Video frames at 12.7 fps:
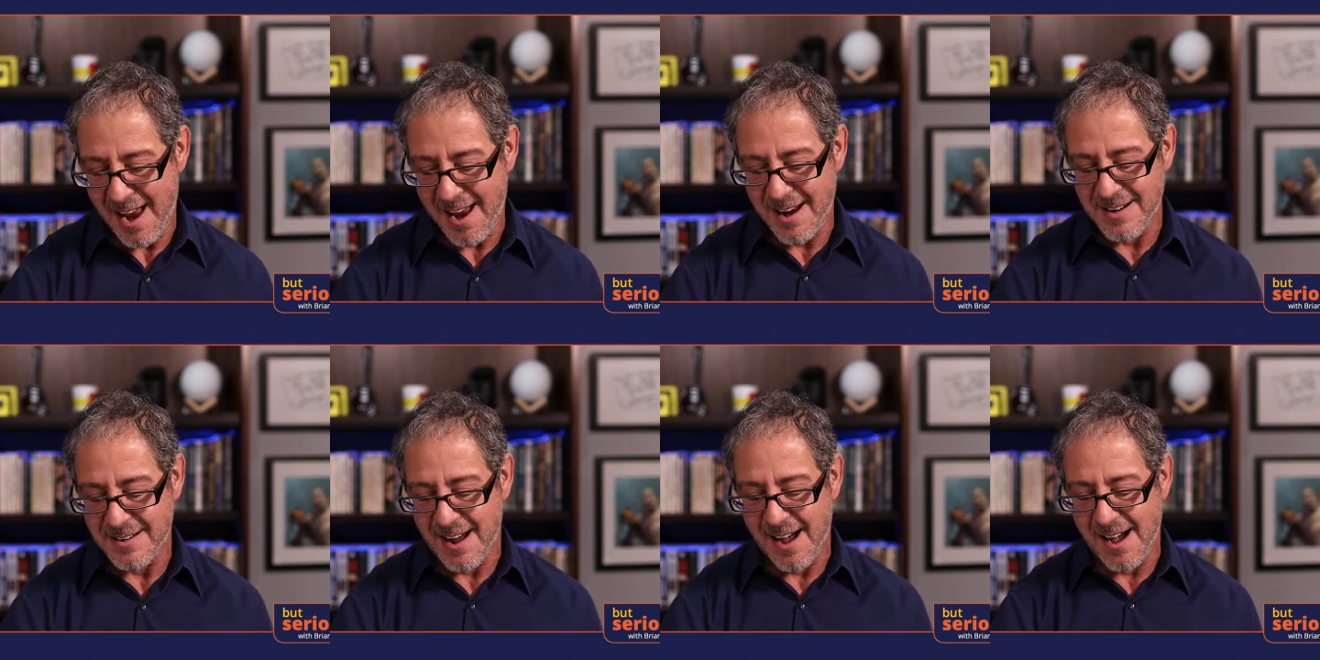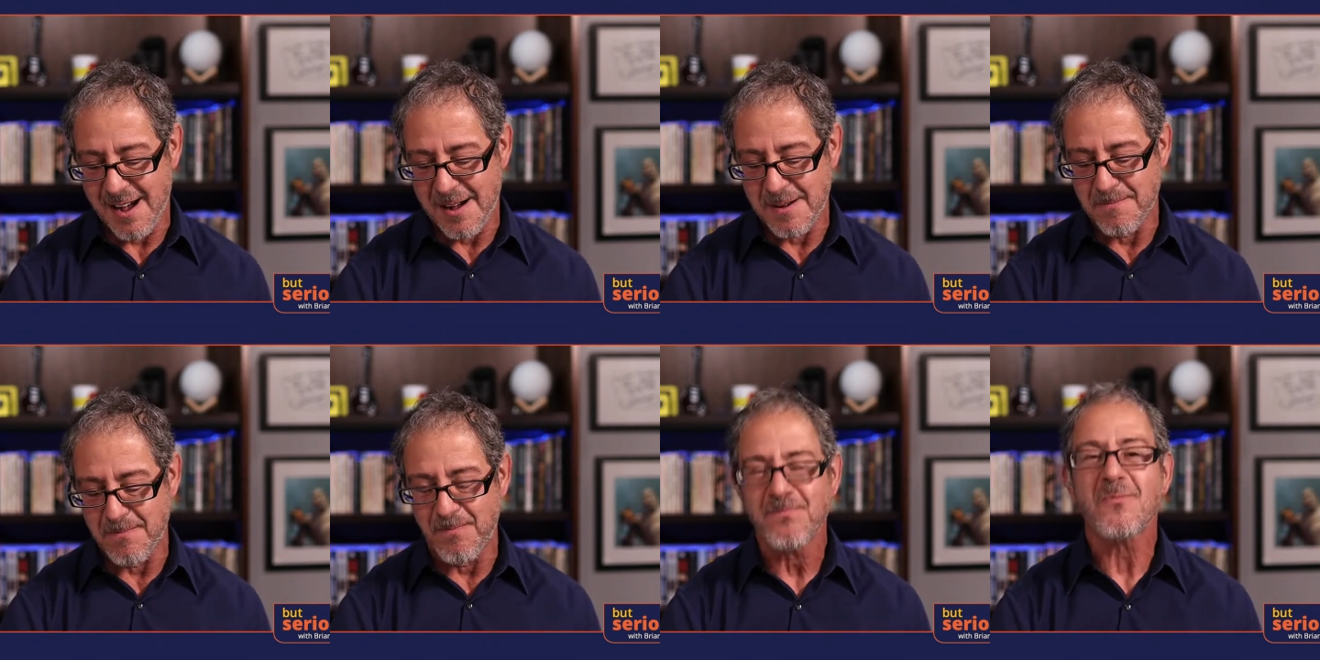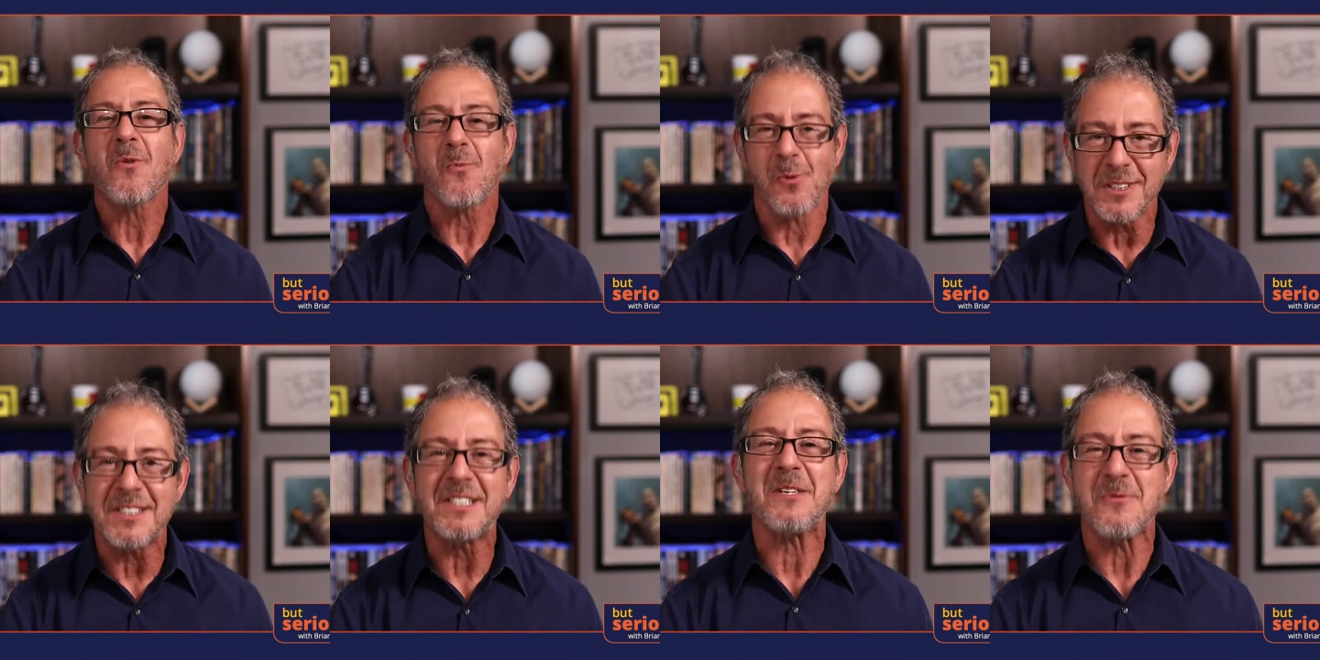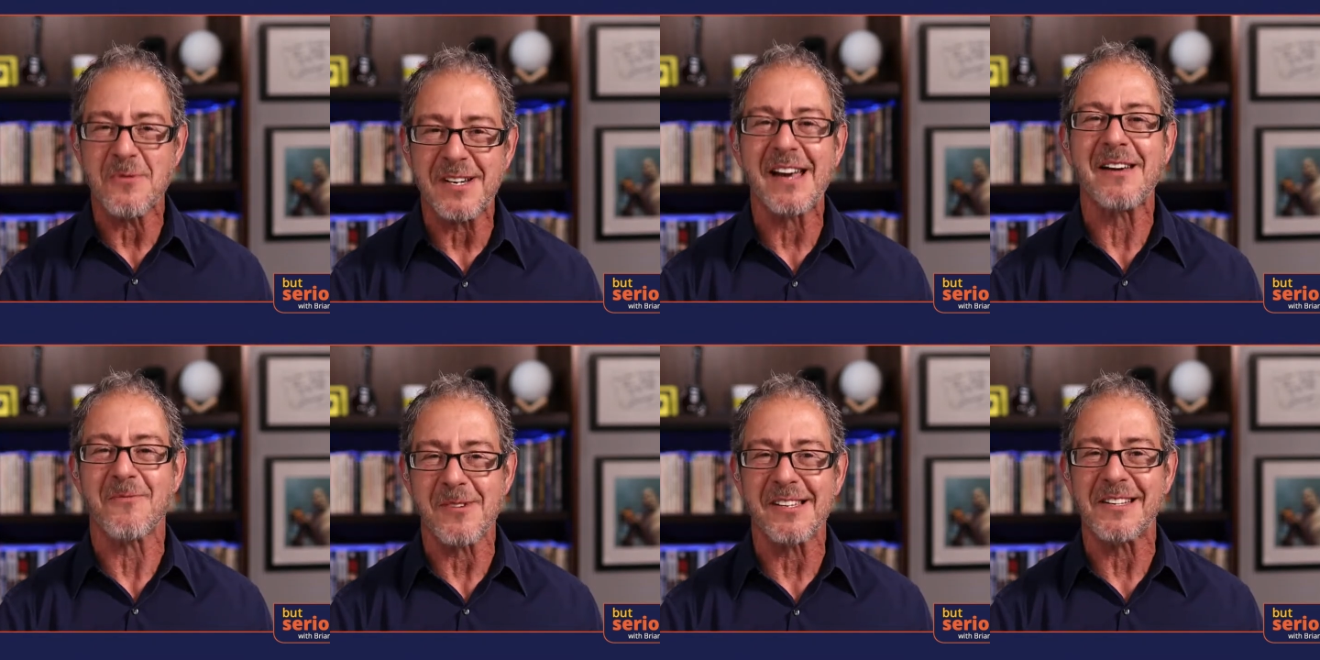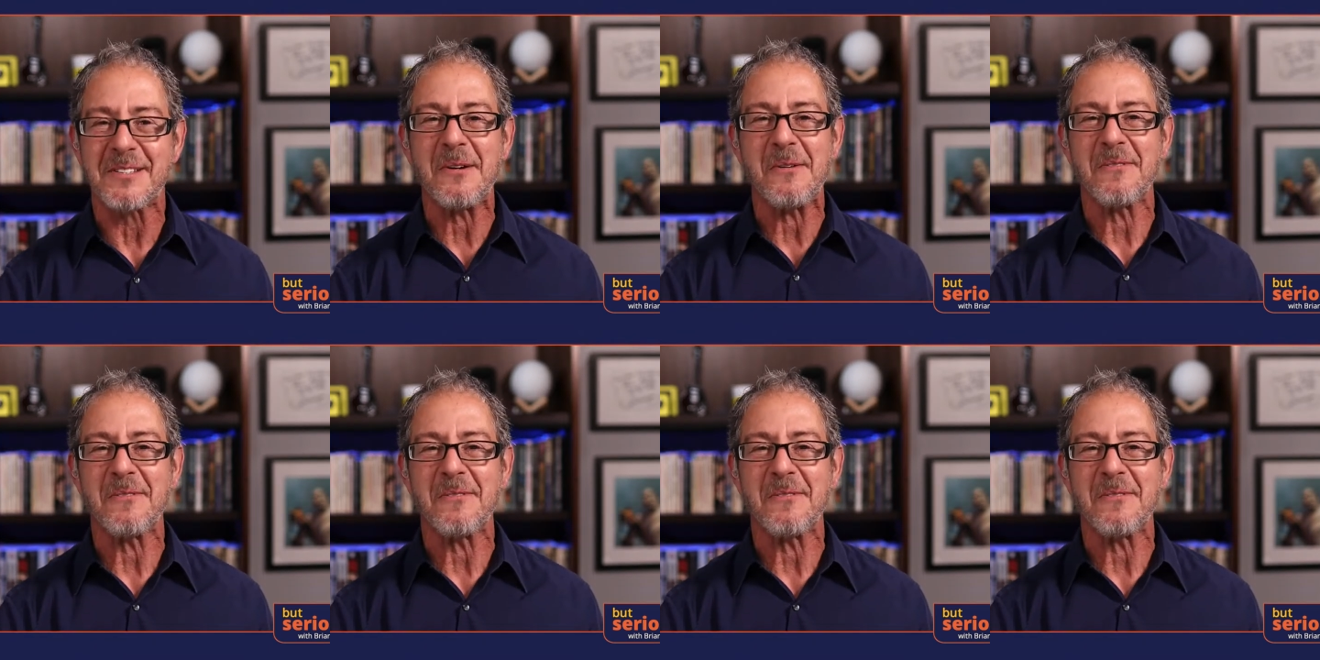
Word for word: and we'll see you again really